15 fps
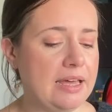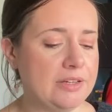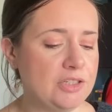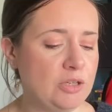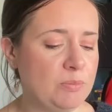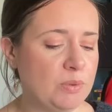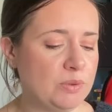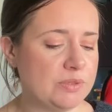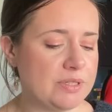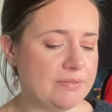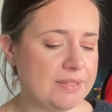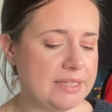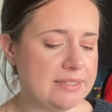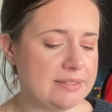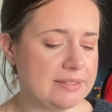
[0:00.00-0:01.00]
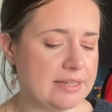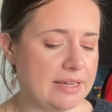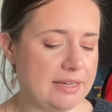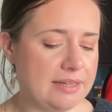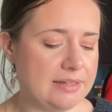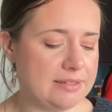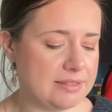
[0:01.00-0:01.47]
2 balls of this,
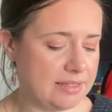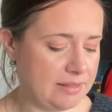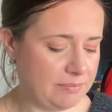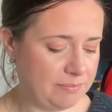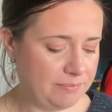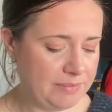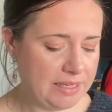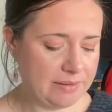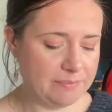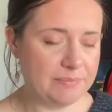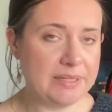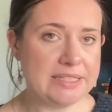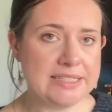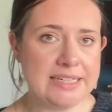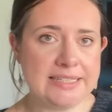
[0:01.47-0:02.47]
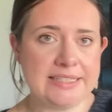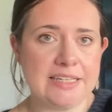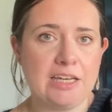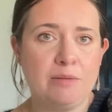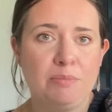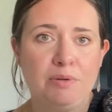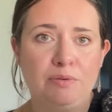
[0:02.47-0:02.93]
and yeah, it's knitting
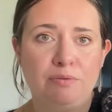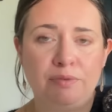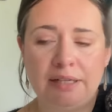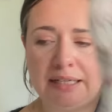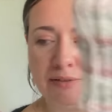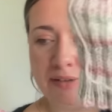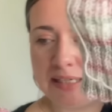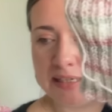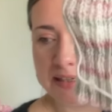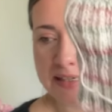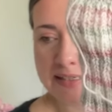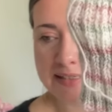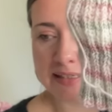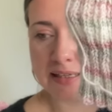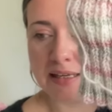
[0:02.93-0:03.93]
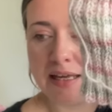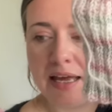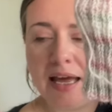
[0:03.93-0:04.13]
up really, really nicely.